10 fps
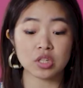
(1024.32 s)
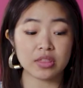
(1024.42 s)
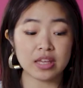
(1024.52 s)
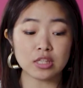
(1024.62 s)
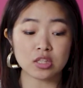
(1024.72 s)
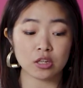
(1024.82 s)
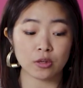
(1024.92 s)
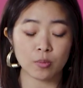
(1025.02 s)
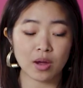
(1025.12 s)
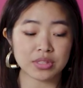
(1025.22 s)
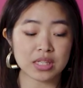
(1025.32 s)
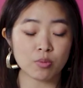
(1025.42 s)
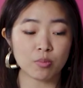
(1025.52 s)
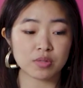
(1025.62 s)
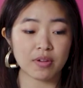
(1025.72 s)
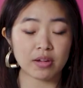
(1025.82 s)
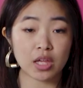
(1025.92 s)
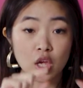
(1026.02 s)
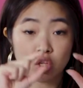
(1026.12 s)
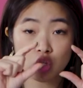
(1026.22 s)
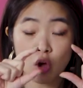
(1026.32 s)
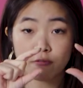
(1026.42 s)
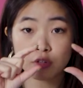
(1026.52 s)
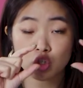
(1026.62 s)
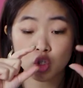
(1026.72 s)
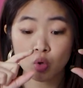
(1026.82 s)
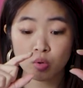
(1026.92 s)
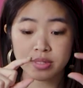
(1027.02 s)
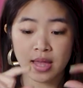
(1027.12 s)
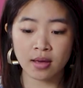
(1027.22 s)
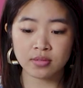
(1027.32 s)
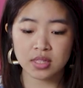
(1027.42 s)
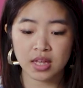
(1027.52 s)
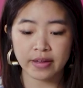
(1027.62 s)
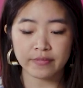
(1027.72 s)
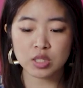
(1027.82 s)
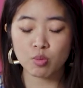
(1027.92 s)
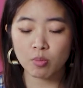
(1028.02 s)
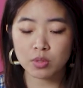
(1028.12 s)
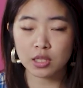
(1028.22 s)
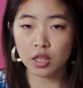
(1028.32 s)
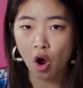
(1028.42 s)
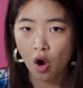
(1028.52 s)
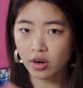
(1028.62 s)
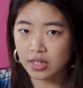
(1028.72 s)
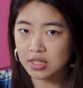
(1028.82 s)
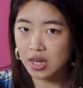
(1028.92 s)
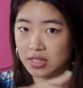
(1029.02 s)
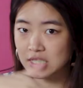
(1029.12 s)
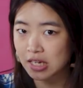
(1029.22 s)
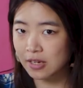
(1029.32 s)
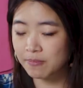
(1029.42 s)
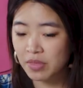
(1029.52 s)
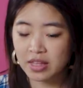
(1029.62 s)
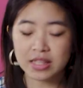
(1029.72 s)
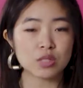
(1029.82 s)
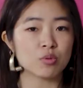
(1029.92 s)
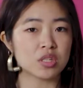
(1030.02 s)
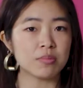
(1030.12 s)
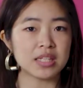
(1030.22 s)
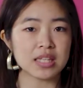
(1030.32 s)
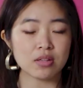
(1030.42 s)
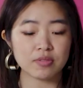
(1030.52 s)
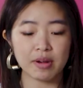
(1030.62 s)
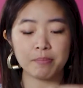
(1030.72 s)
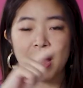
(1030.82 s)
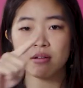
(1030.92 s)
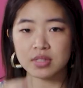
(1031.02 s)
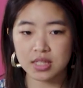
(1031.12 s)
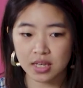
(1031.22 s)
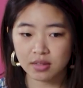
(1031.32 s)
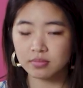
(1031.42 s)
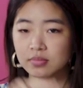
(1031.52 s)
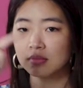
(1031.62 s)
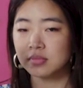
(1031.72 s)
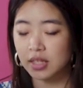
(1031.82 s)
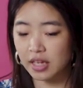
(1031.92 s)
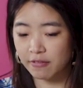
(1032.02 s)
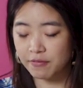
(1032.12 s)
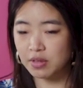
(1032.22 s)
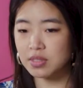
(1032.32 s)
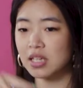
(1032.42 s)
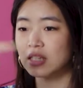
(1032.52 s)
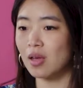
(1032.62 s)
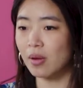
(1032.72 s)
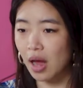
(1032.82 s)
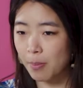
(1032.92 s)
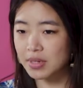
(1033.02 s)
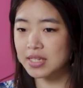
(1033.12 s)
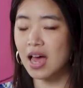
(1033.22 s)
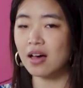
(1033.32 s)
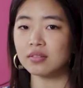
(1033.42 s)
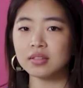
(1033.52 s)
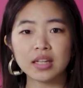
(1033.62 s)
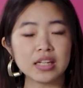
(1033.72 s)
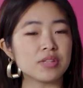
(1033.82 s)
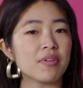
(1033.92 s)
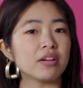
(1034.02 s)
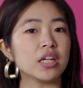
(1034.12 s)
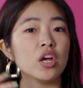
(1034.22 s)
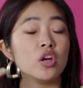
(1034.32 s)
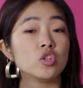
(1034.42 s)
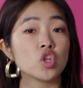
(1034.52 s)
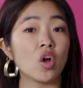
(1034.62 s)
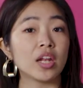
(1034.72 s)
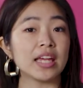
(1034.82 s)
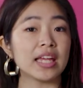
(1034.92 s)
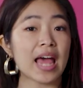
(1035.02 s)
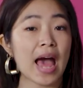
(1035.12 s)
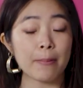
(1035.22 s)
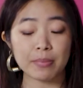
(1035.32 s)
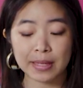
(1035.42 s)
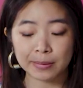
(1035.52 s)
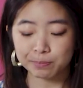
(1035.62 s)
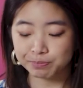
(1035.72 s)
to these two, whereas this one was very soft and short sounds, and this one was long and dusty. This one to me sounds very bouncy, and it feels like it's going up and down, and it's very jolly and happy.